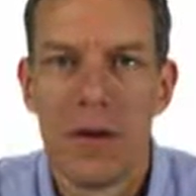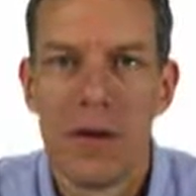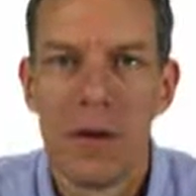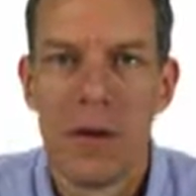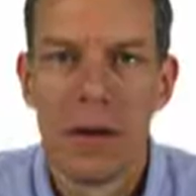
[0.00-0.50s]

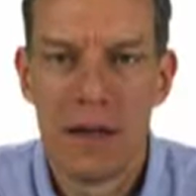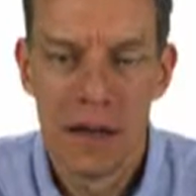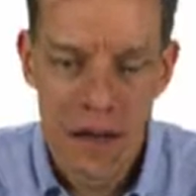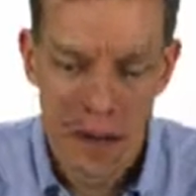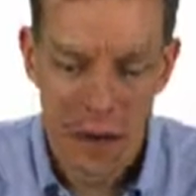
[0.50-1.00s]
Okay,
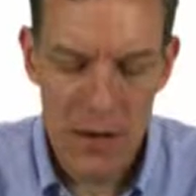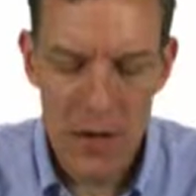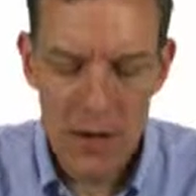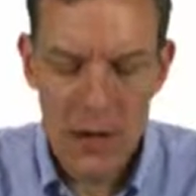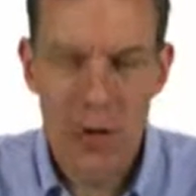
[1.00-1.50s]

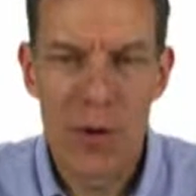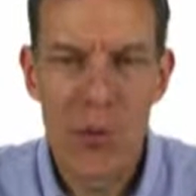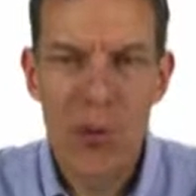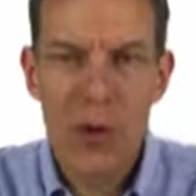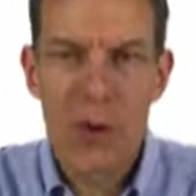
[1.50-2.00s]
and then we
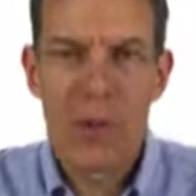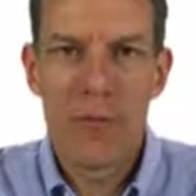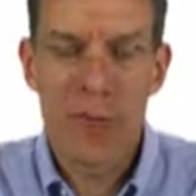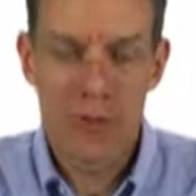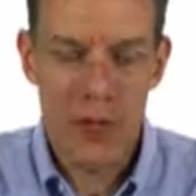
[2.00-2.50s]
pool our
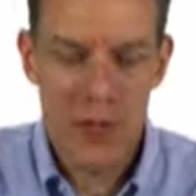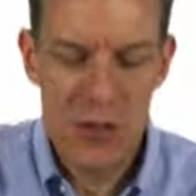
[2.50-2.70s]
information,